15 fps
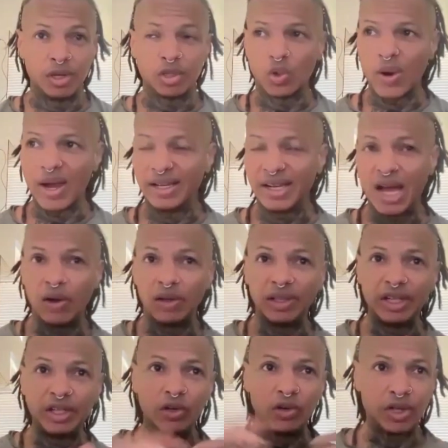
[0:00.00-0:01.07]
So right now,
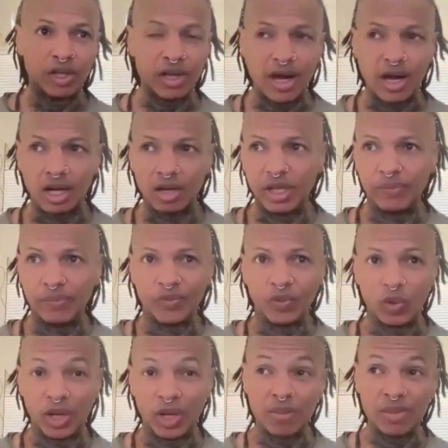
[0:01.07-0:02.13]
linear economy,
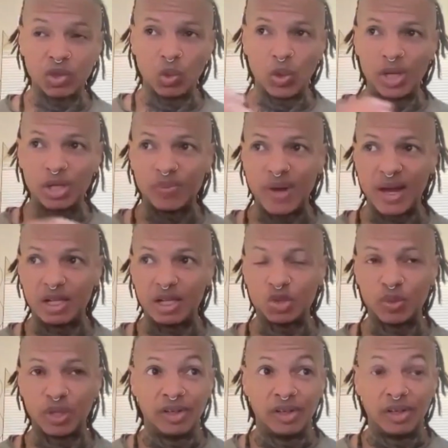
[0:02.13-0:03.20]
when it comes to waste
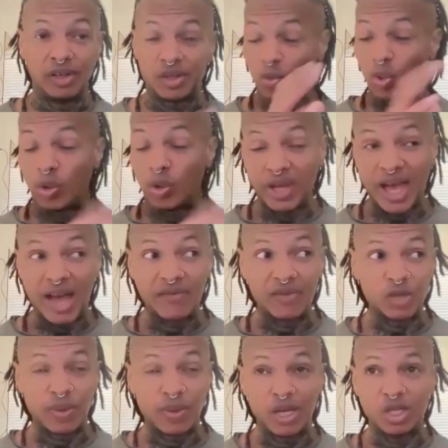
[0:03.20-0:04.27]
management, is what we have in
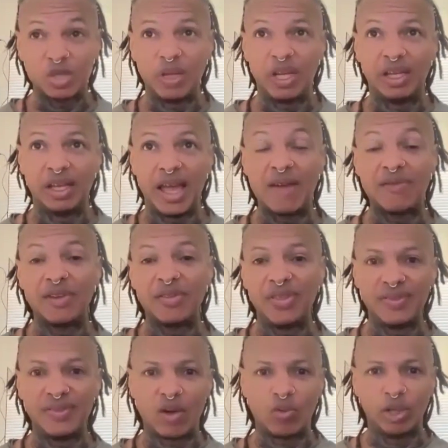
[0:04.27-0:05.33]
space, meaning
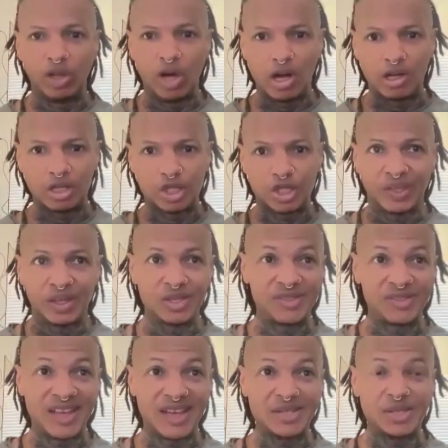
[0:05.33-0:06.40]
everything that we launch
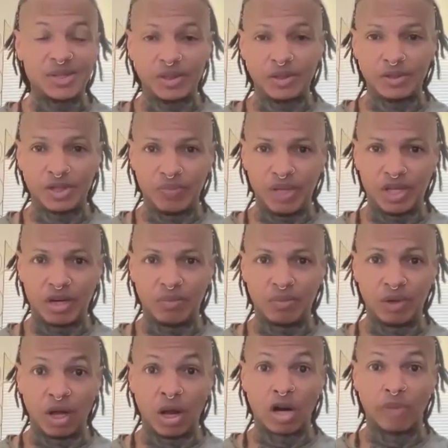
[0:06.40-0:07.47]
is destined to
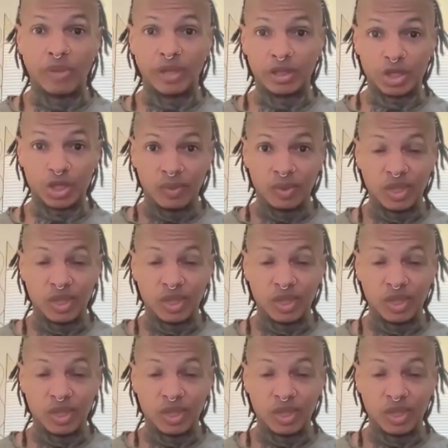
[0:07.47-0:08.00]
become garbage.